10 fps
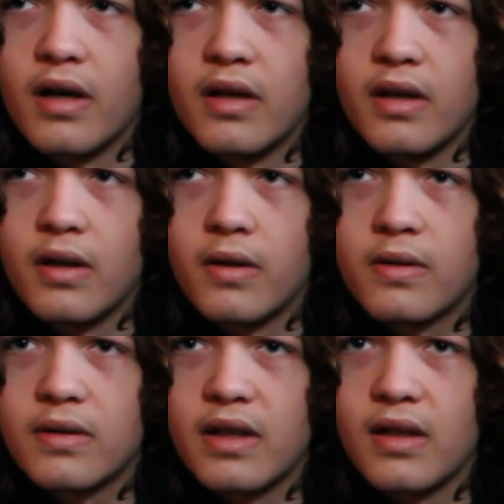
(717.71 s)
You know,
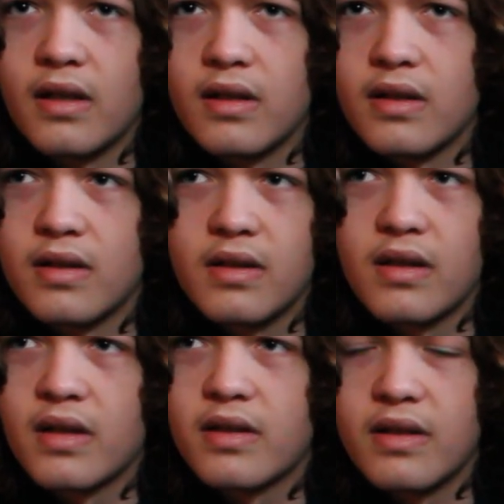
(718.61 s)
like, it's
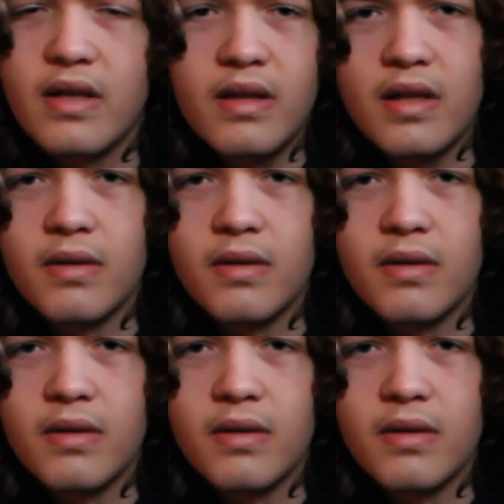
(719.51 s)
actually a thing